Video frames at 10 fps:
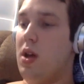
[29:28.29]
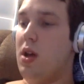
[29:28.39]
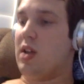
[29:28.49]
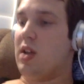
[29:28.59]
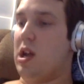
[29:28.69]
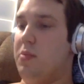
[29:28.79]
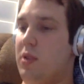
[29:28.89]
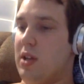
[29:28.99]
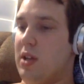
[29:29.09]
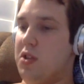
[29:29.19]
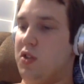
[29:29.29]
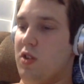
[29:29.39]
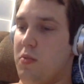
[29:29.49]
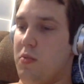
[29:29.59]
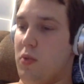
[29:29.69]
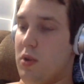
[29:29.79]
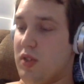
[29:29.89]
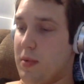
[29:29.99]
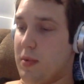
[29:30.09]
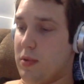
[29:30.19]
It's time to put down the surfboard and
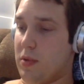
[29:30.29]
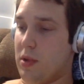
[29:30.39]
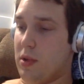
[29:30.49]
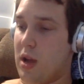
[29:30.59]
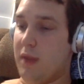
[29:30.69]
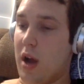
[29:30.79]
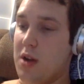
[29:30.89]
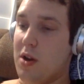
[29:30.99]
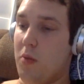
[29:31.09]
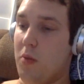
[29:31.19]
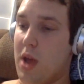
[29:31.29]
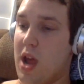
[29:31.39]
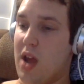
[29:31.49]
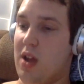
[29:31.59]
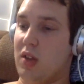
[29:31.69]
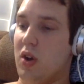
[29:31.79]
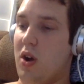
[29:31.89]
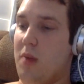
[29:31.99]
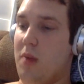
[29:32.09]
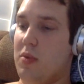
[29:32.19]
step into real life. I know, man, it's
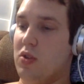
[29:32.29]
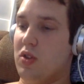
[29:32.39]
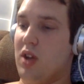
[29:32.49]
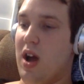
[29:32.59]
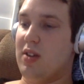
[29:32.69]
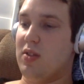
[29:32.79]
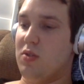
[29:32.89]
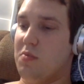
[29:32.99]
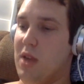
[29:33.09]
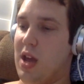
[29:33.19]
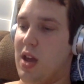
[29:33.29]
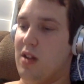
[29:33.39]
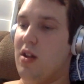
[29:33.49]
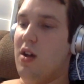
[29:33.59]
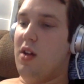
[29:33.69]
hard, but you've got to, man.